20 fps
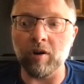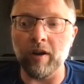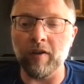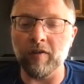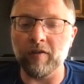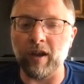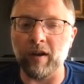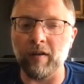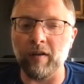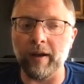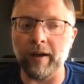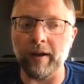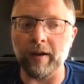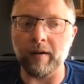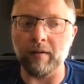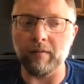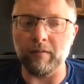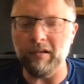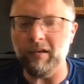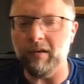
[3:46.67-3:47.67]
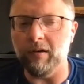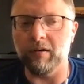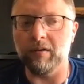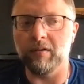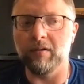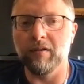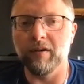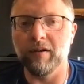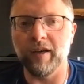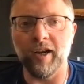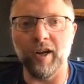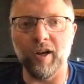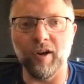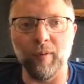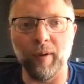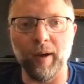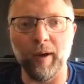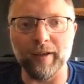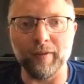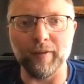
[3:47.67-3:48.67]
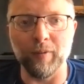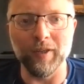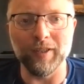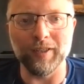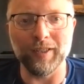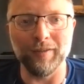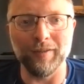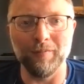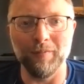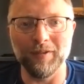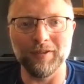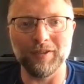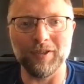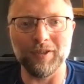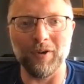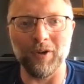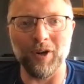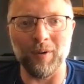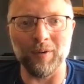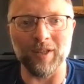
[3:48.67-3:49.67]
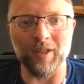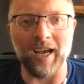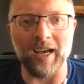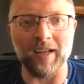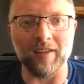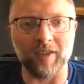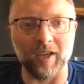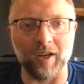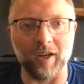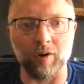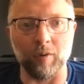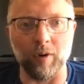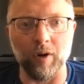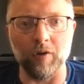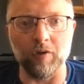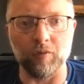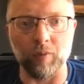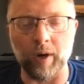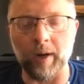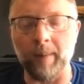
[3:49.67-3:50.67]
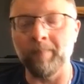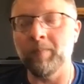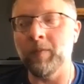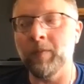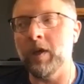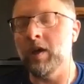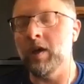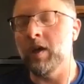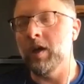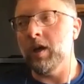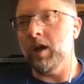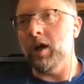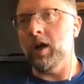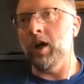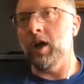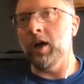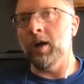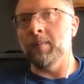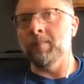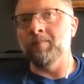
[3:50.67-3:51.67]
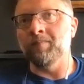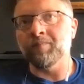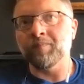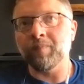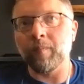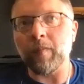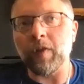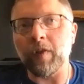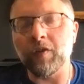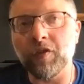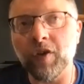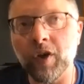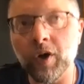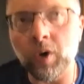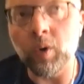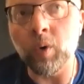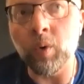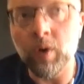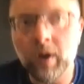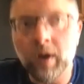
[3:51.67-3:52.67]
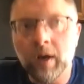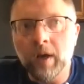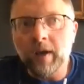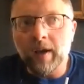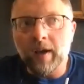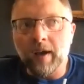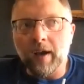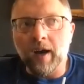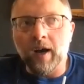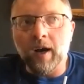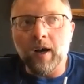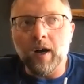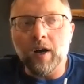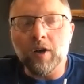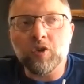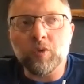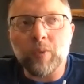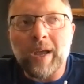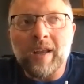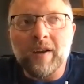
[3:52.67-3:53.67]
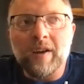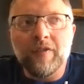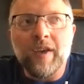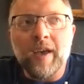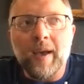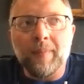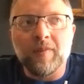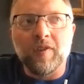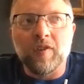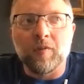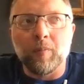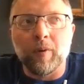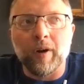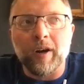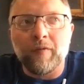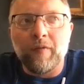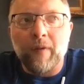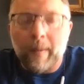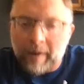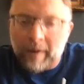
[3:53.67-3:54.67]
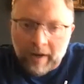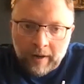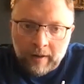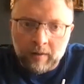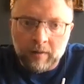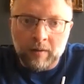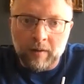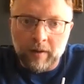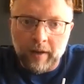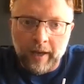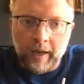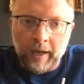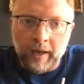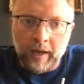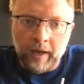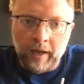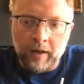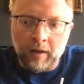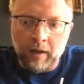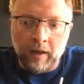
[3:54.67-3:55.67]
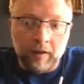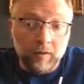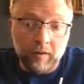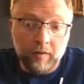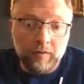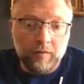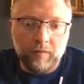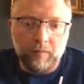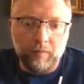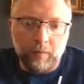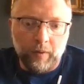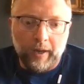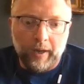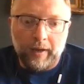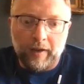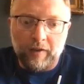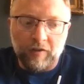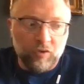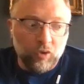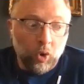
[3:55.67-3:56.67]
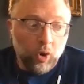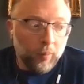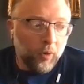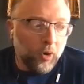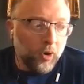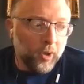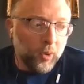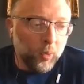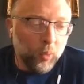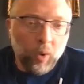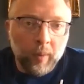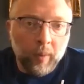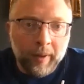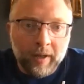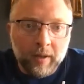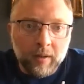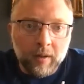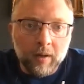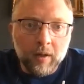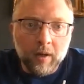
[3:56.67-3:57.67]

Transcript: And it's kind of like, ugh, you know, like what's yeah. what's going on with that? It's kind of gross, right? Yeah. Um, so uh, a swaying of hips is pretty feminine, and it looks like it's normal on a woman.